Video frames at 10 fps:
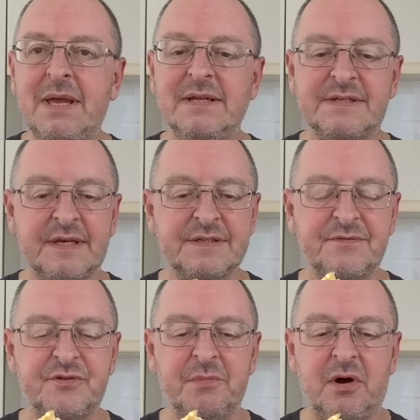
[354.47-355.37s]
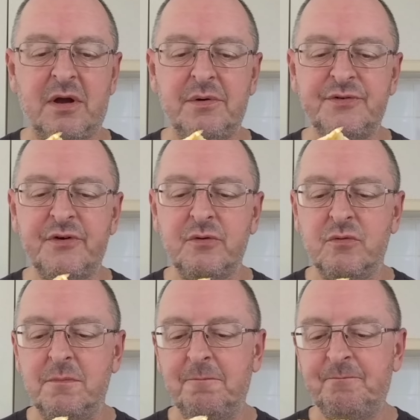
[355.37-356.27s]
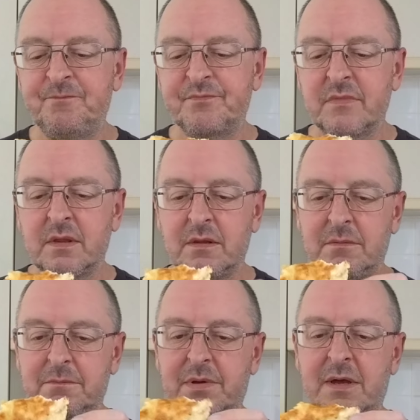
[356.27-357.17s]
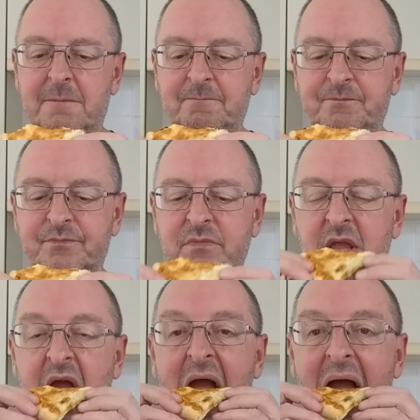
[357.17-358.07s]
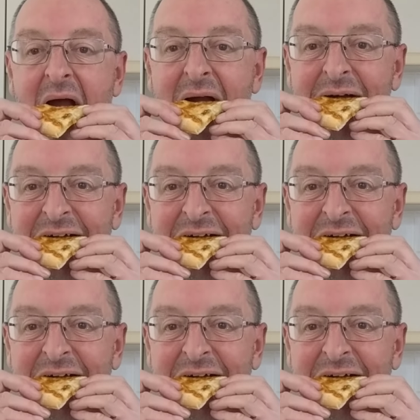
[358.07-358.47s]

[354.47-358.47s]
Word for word: Barely taste of tomato at all. But, yeah.